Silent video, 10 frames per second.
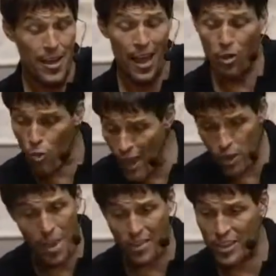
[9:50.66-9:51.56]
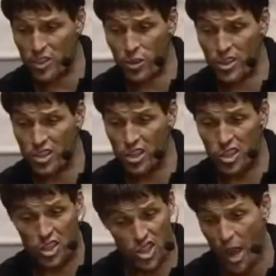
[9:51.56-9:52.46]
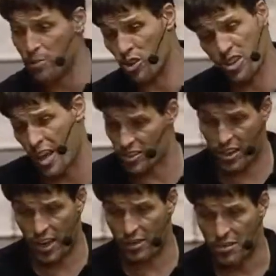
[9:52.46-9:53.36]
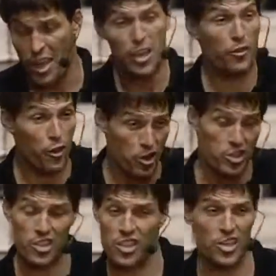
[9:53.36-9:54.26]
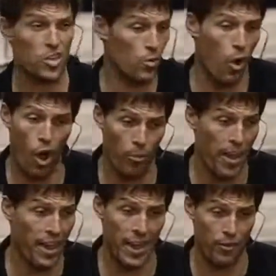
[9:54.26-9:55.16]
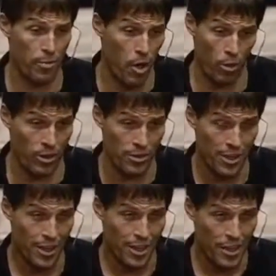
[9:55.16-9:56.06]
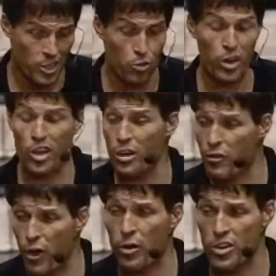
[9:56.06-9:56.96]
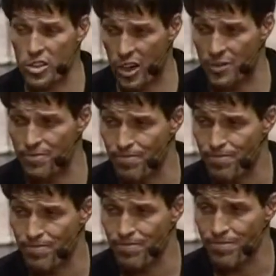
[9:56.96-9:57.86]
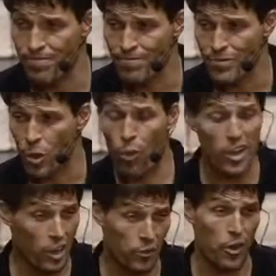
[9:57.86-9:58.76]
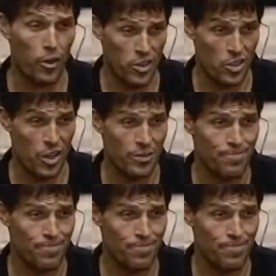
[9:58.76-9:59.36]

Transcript: And the way you make these 3 decisions shapes your destiny. First decision we're all making every moment is, what are you going to focus on? What are you going to focus on?